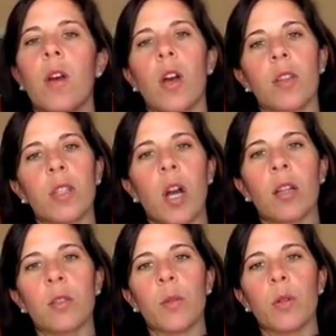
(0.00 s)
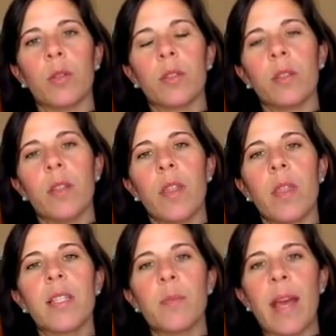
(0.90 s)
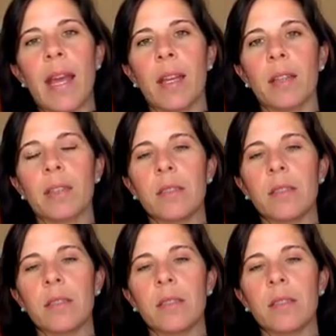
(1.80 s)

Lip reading: on the collarbone. This pain,